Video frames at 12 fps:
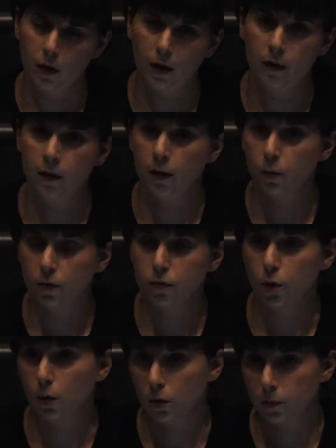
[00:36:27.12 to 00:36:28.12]
And they would have
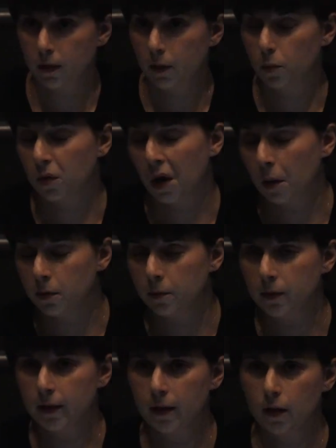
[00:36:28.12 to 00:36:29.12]
told me
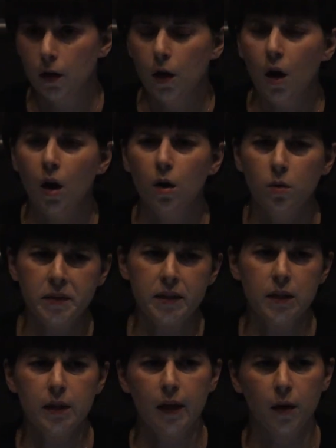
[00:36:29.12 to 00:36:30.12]
probably, oh, we
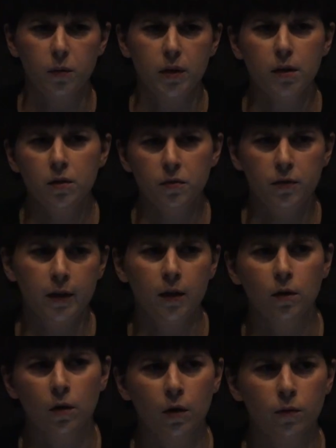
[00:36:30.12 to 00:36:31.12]
did that. We did a
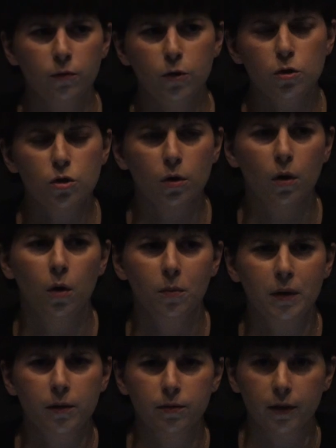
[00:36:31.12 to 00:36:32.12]
video on future
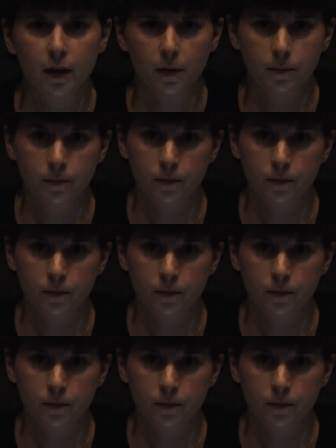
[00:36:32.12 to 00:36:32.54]
home living.